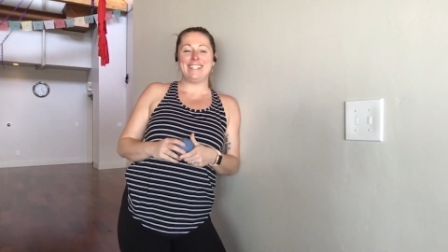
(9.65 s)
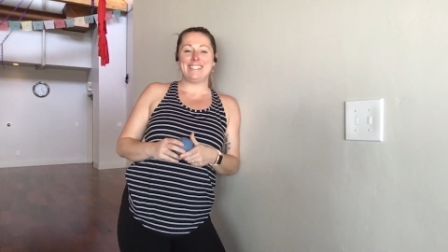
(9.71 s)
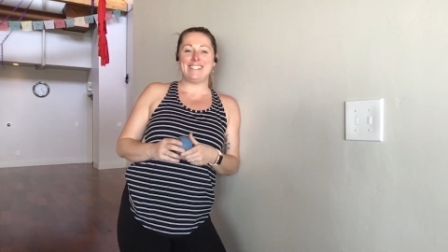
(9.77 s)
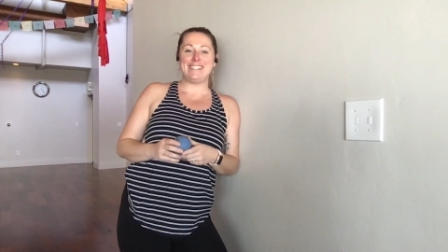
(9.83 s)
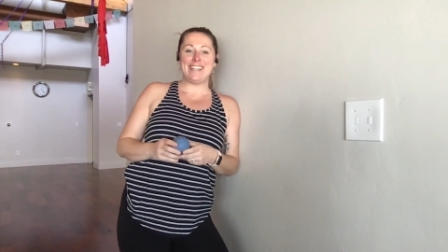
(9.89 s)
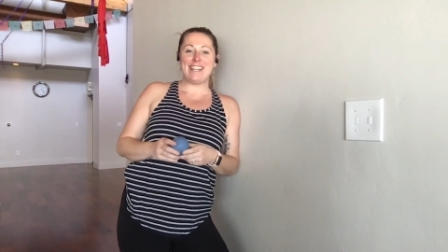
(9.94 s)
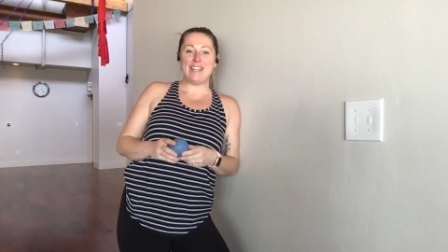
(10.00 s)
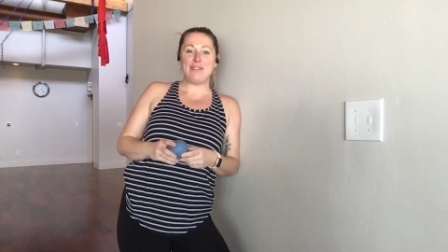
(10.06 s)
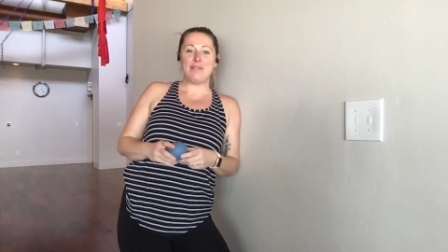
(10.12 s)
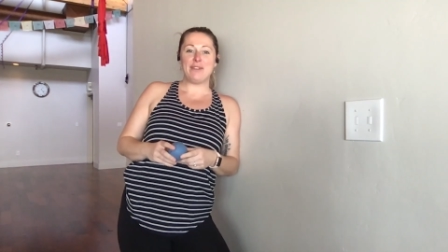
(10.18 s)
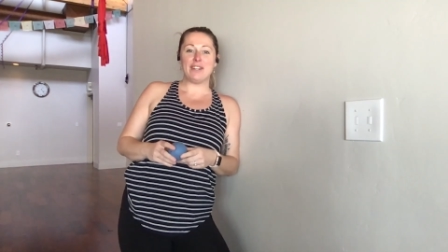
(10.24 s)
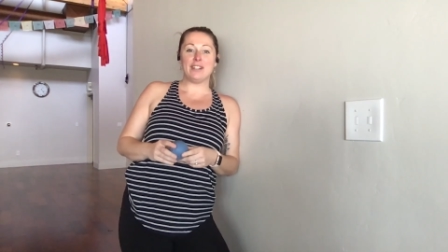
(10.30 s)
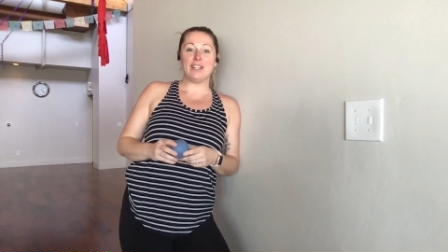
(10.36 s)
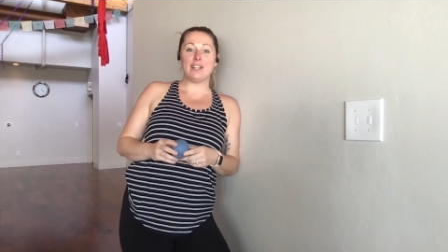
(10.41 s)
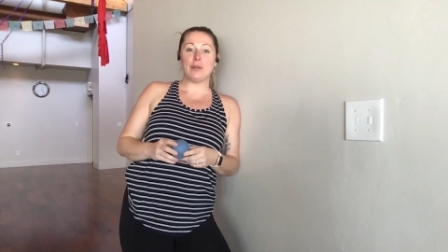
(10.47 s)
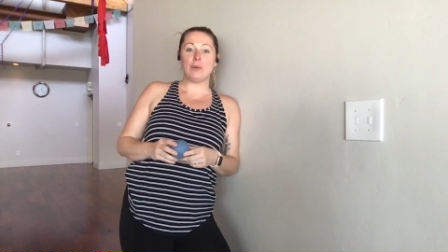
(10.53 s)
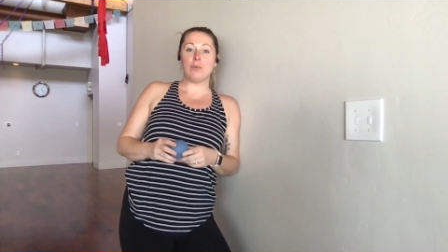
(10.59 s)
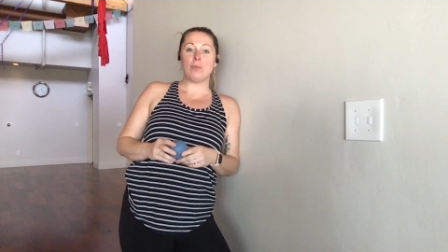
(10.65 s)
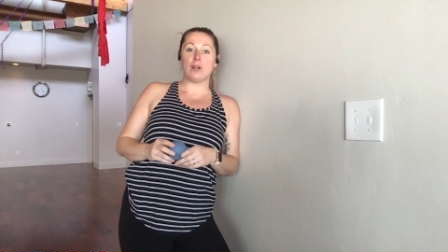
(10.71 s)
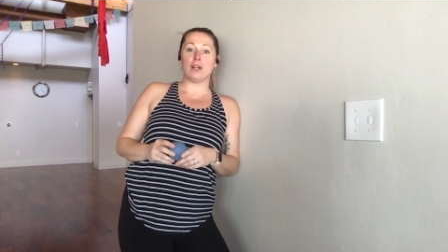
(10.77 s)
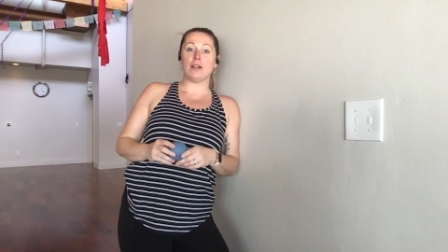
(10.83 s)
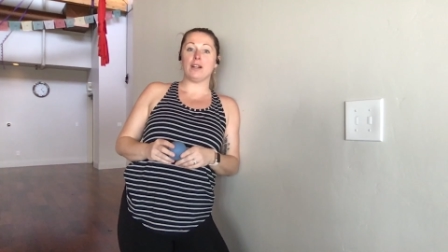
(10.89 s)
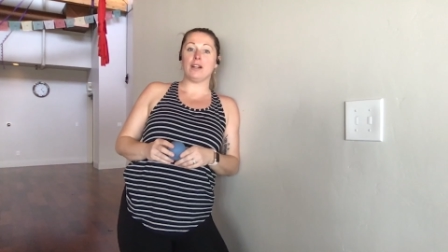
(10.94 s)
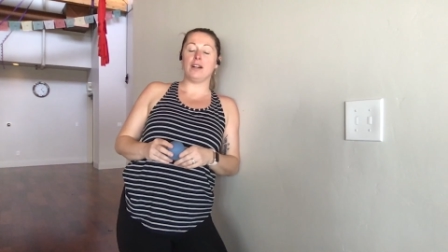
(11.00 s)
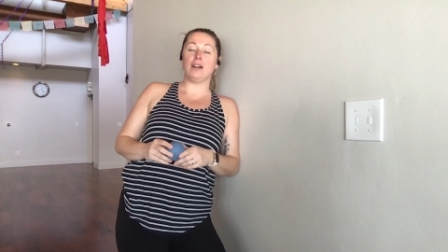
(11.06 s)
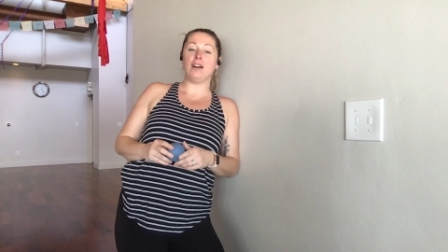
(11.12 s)
Today we're going to
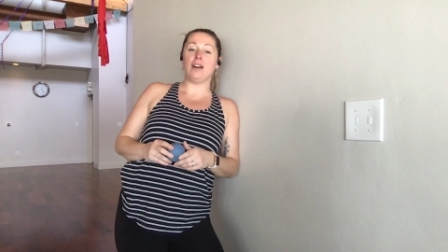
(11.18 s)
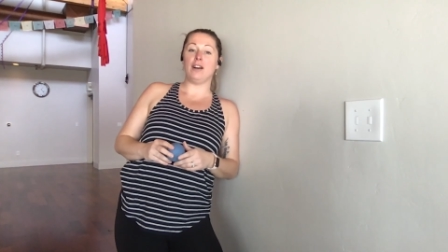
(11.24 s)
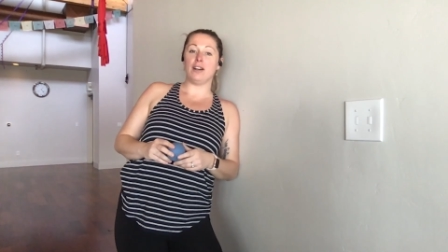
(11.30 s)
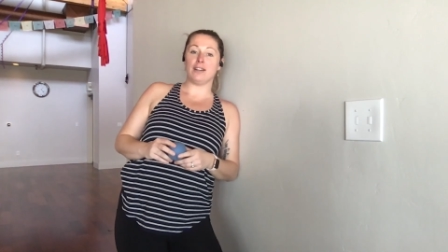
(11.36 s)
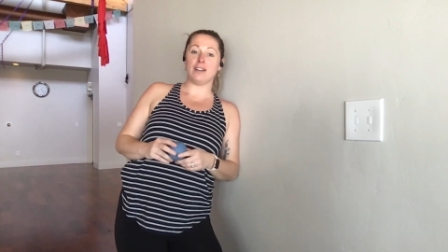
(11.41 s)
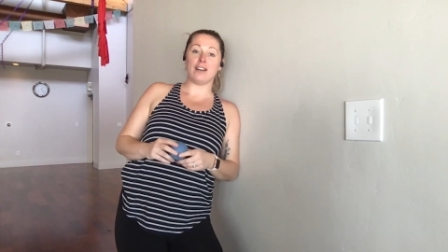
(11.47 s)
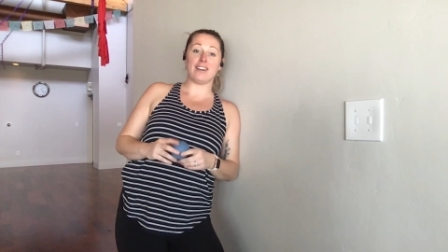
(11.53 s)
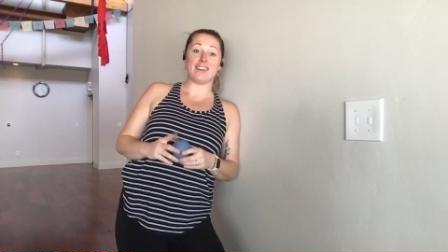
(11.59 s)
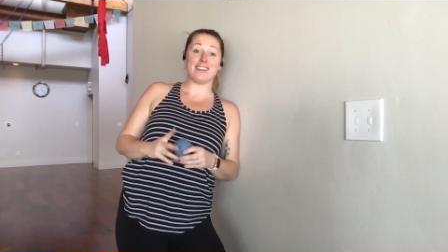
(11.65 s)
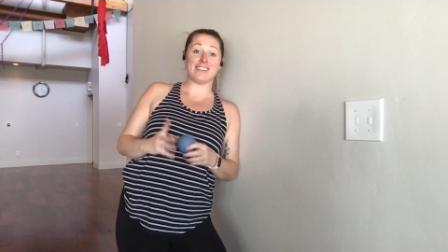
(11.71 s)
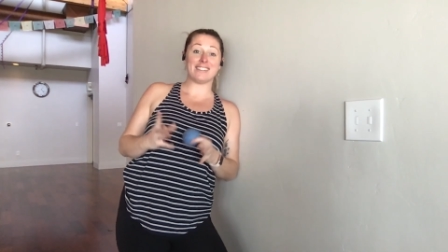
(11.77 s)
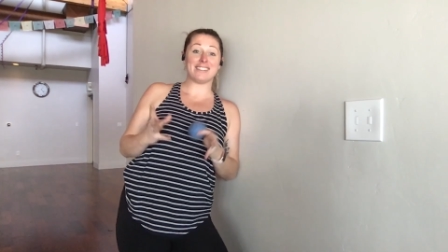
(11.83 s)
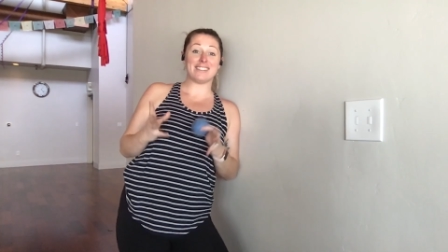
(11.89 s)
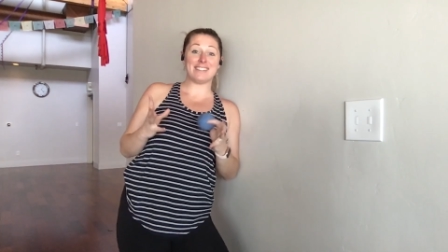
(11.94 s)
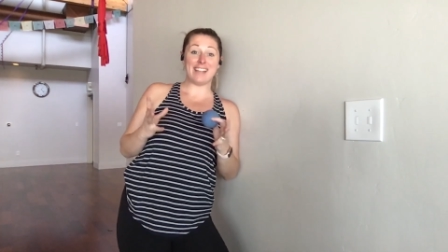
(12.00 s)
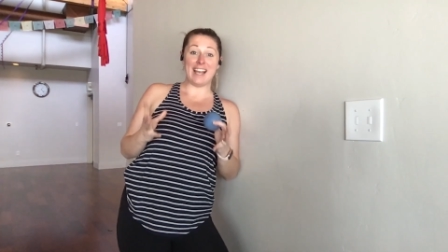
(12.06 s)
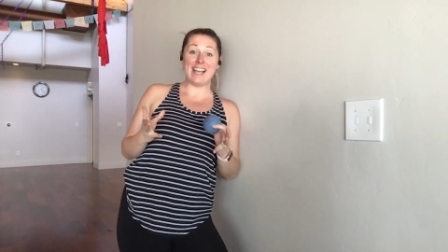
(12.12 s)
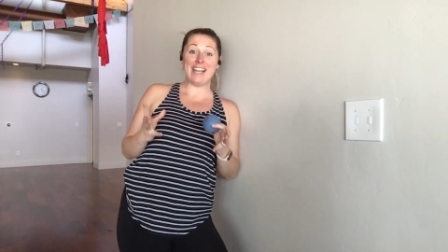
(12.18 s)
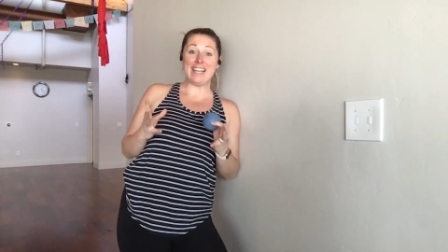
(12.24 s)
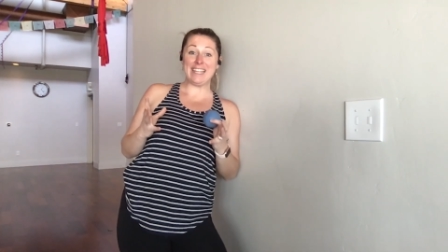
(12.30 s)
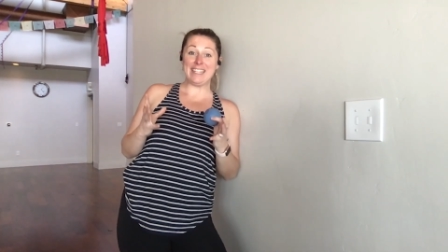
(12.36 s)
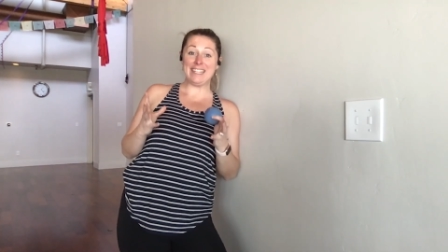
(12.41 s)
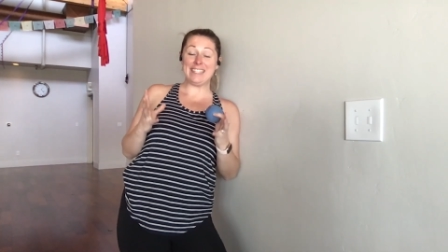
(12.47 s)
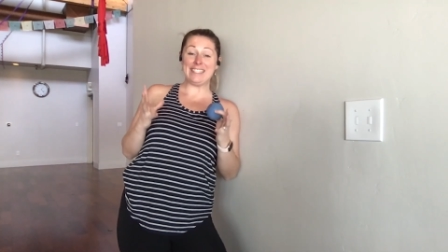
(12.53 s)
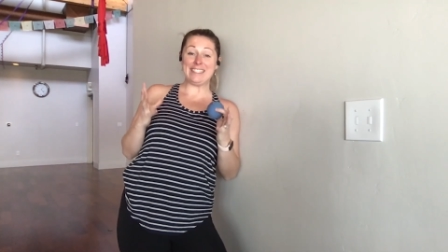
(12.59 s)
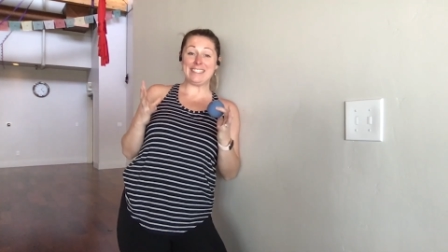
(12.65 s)
work on our
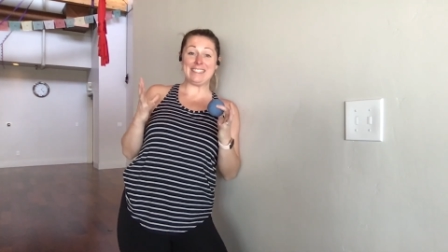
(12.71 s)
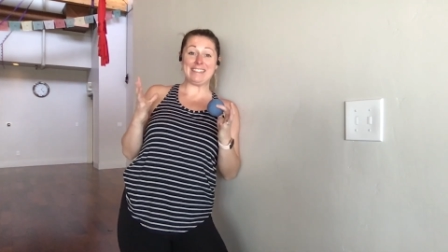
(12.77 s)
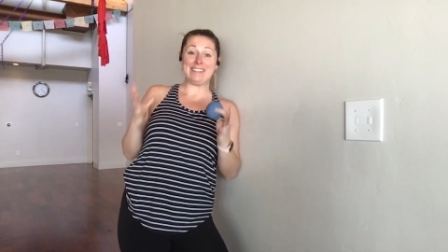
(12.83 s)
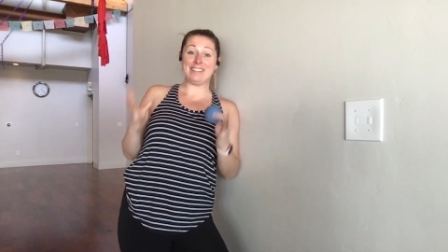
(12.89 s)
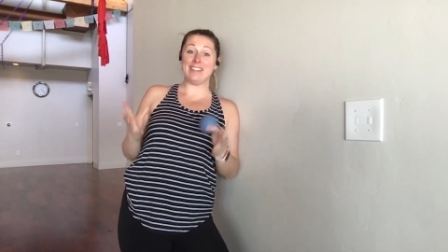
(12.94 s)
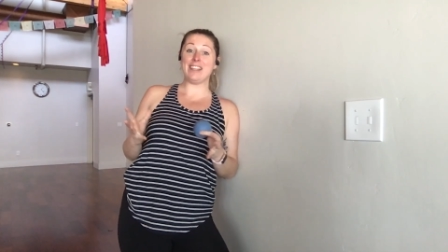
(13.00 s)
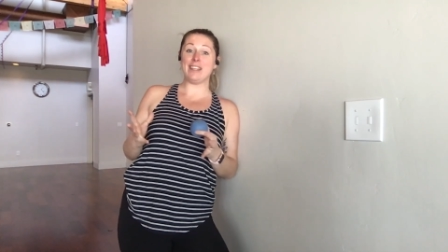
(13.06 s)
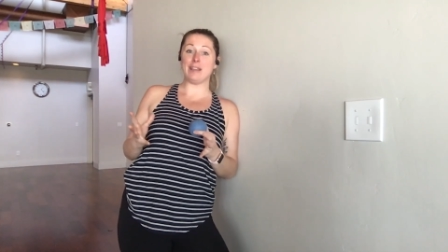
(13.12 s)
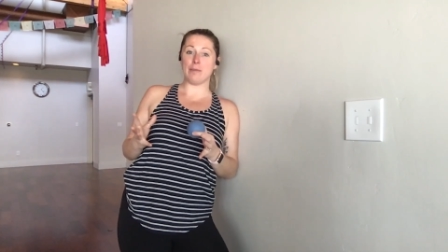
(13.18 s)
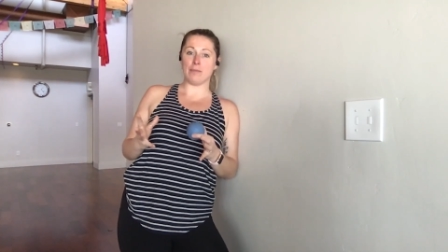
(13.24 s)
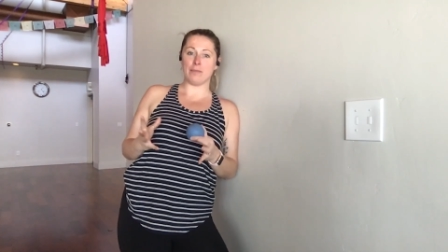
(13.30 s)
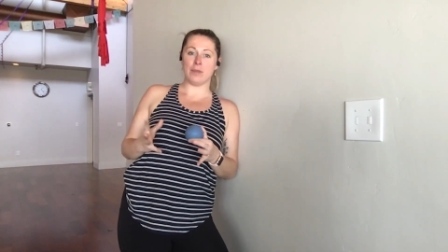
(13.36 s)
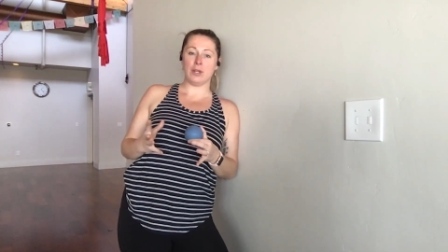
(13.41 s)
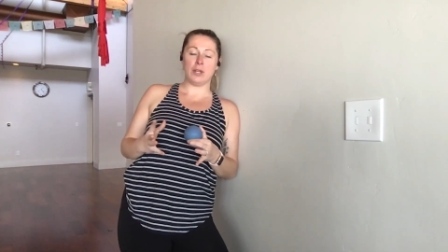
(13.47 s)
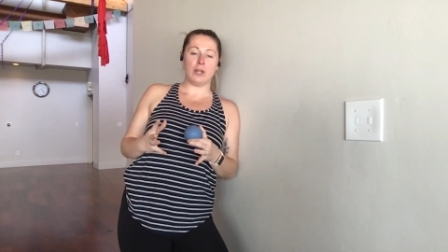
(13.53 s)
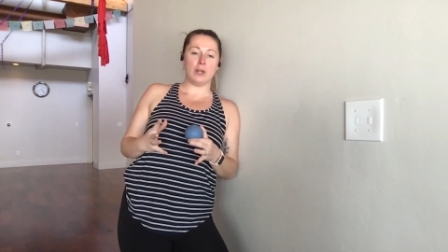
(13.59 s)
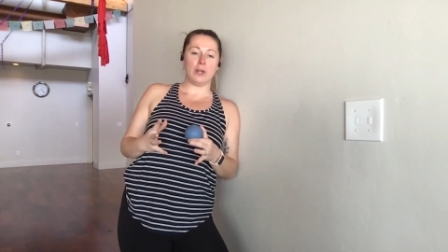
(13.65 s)
side seam